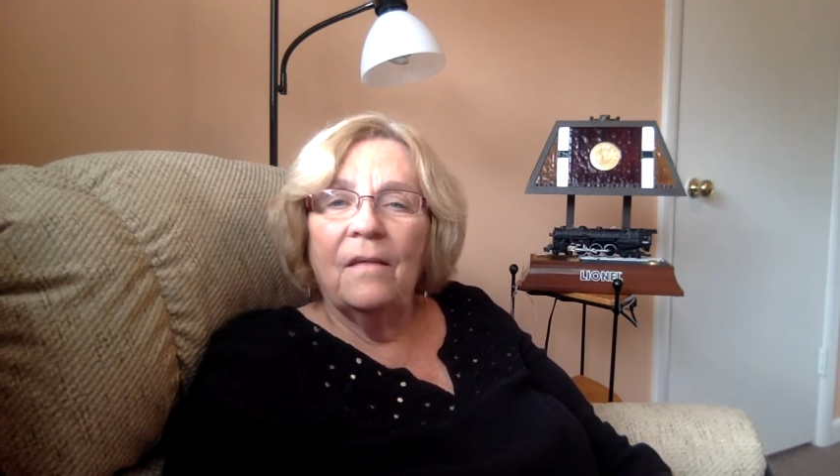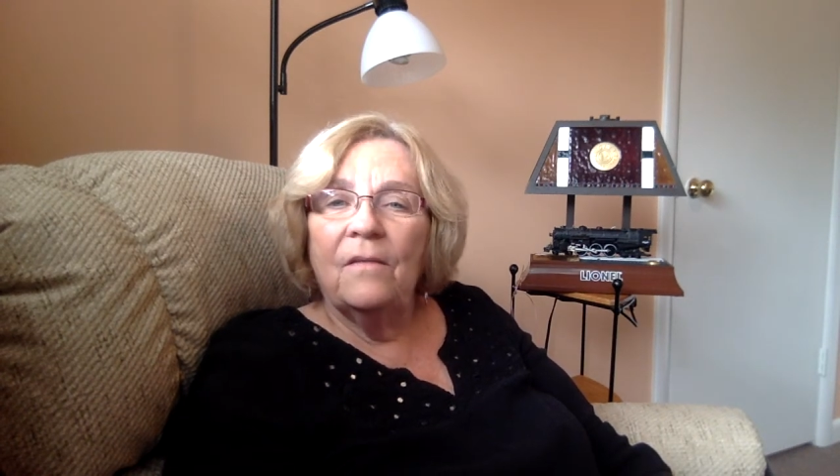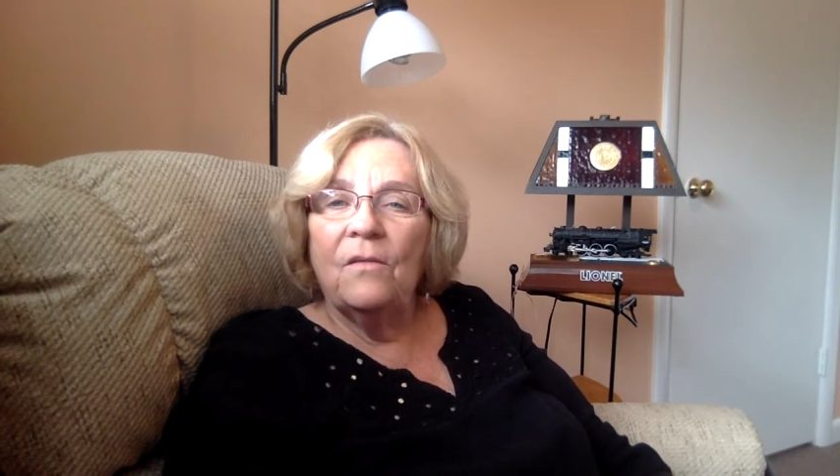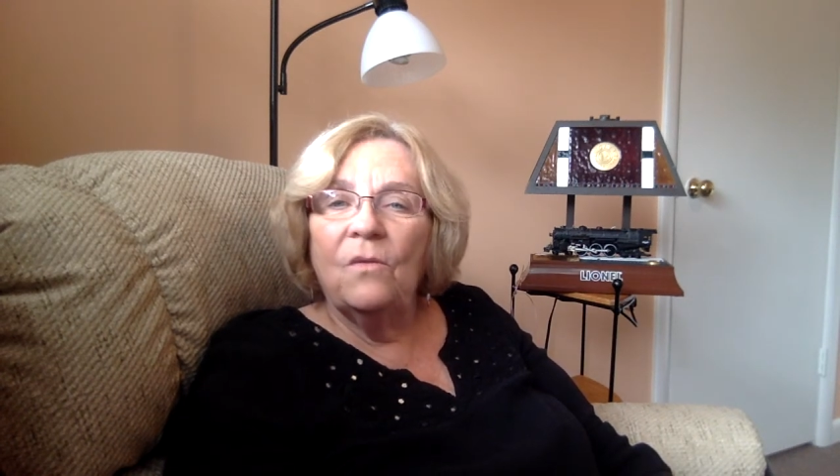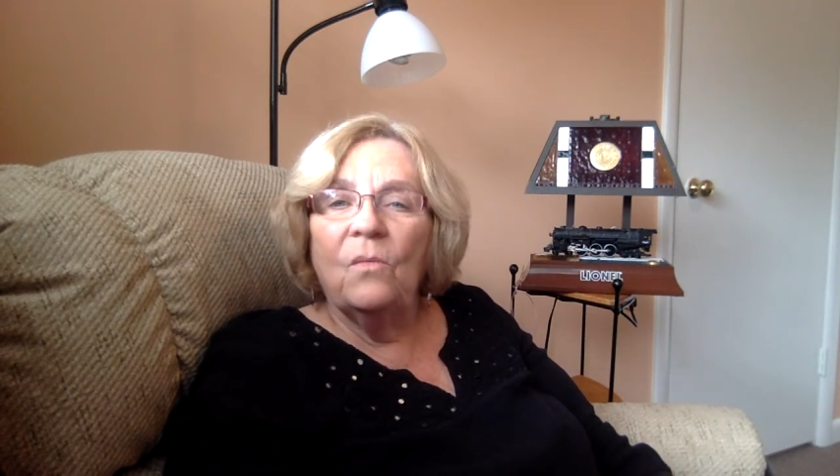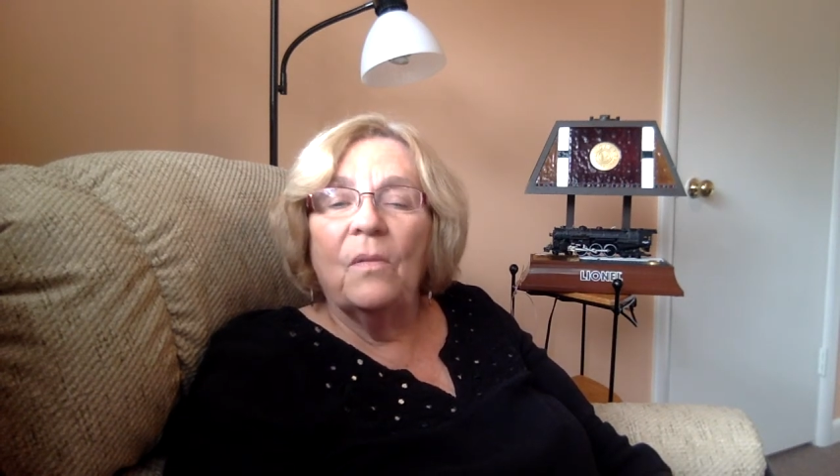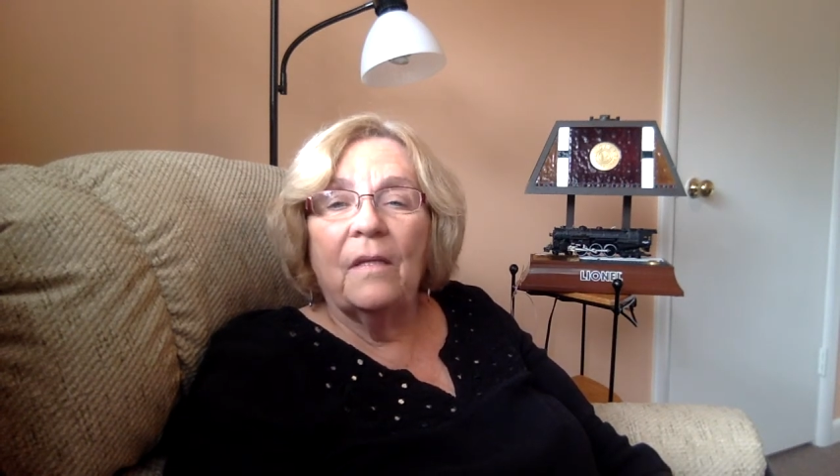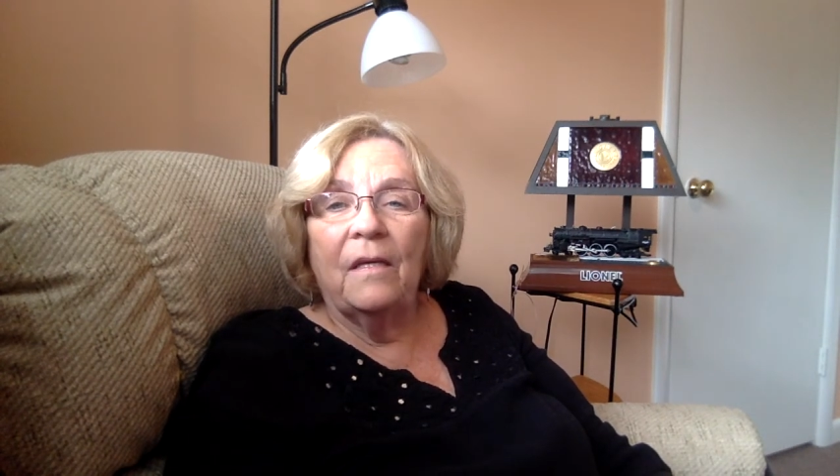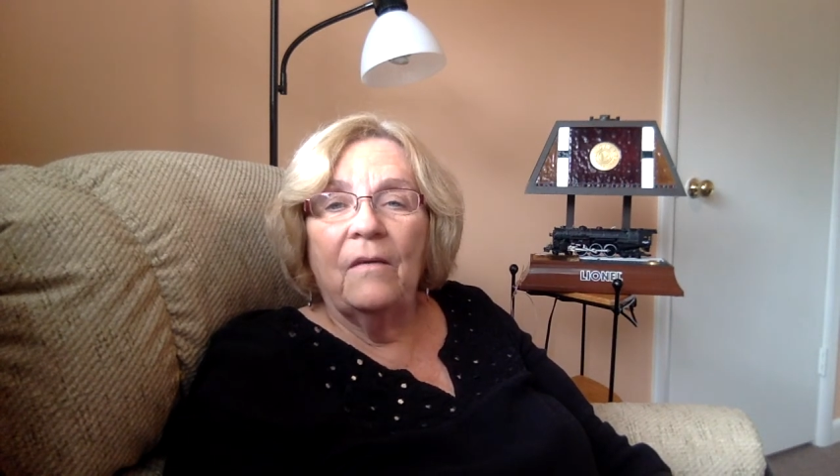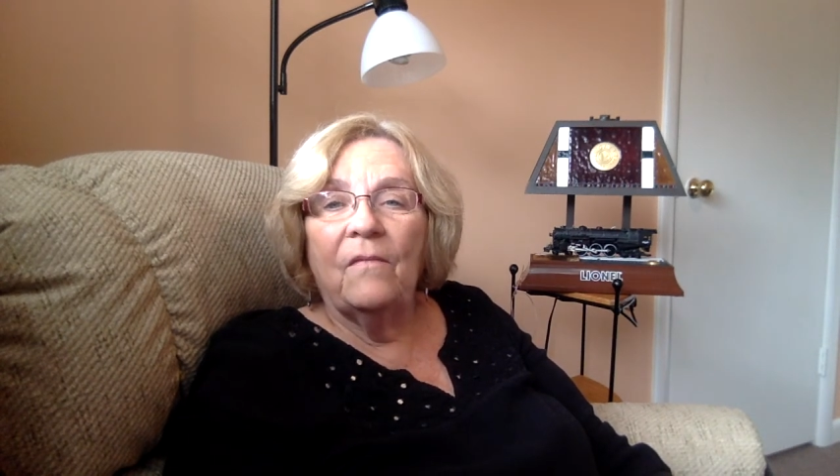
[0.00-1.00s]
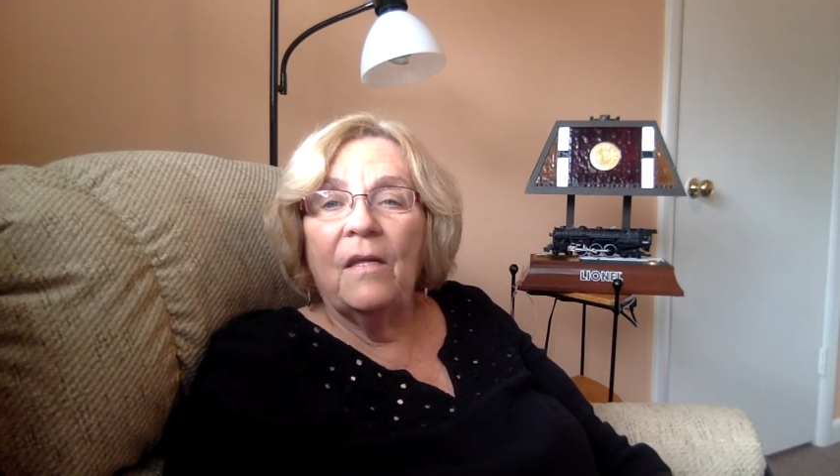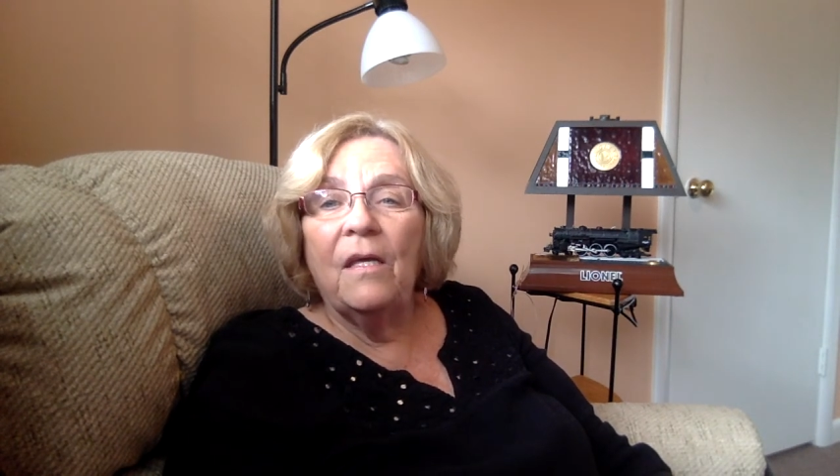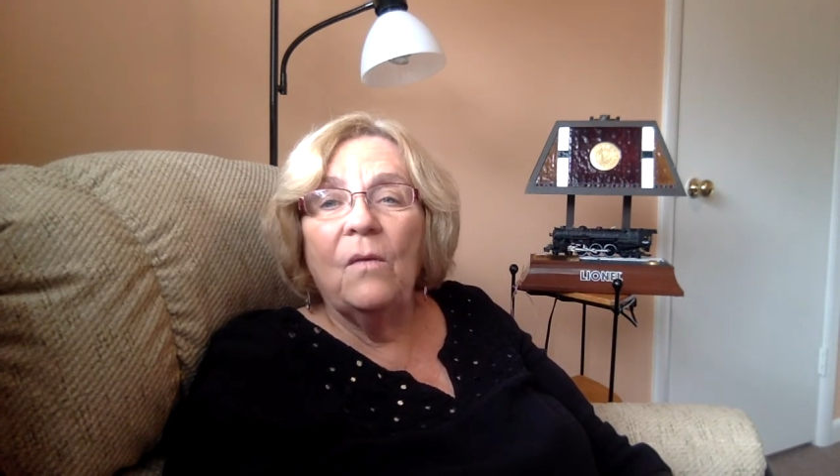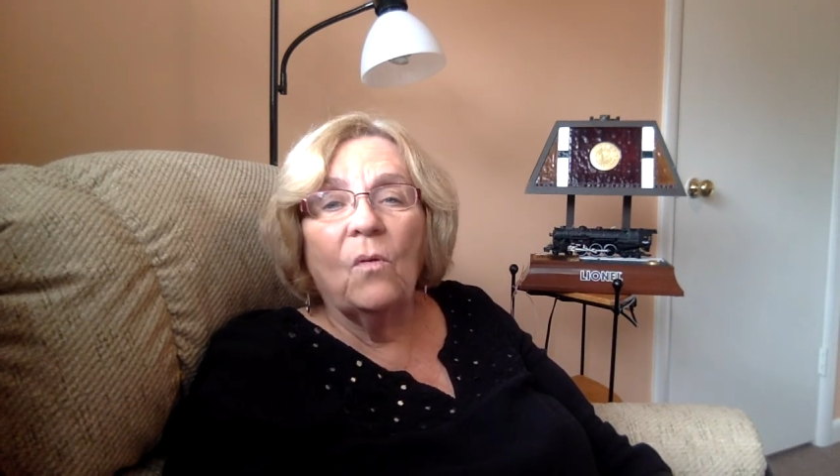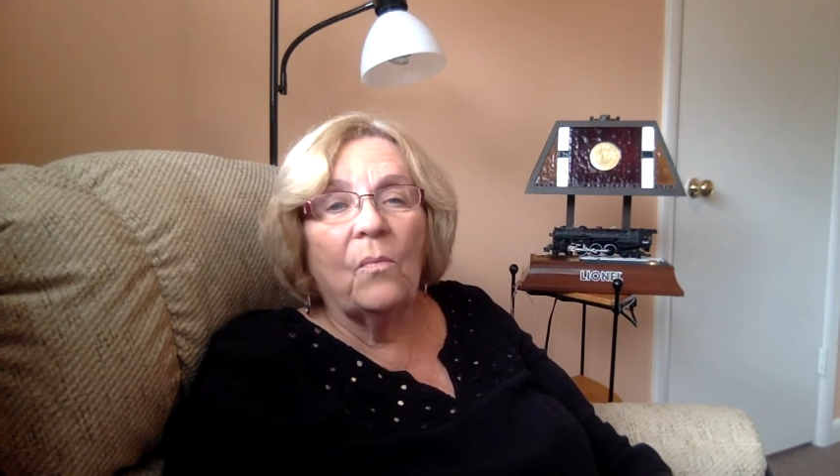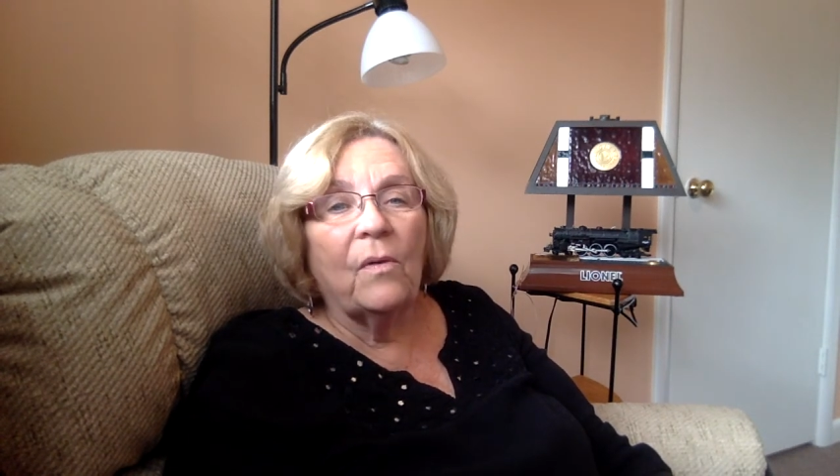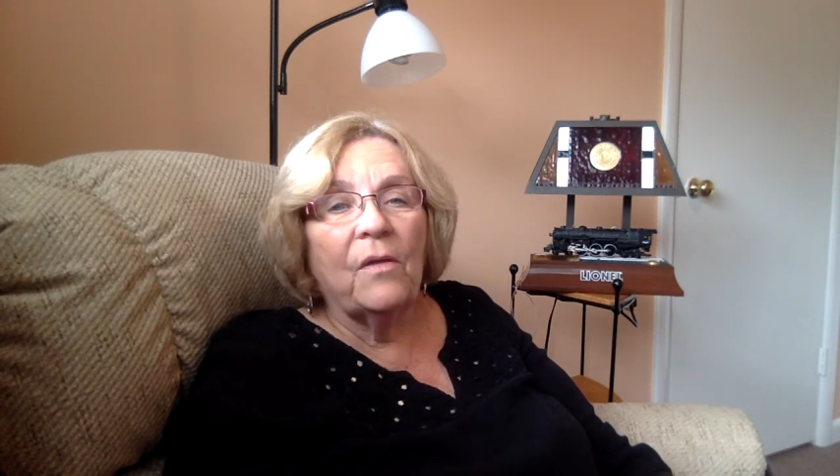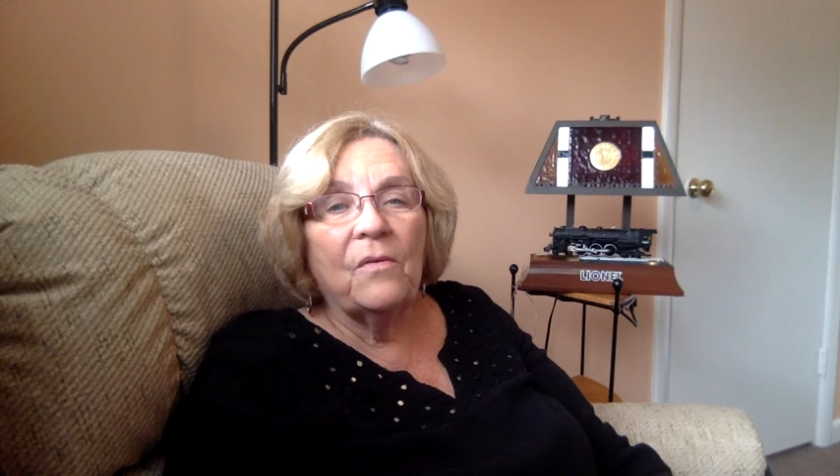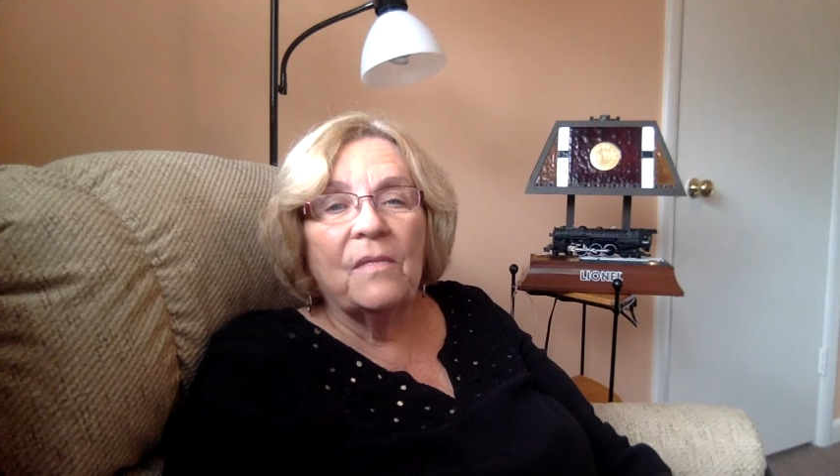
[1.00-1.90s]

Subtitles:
Do you believe that he will bring you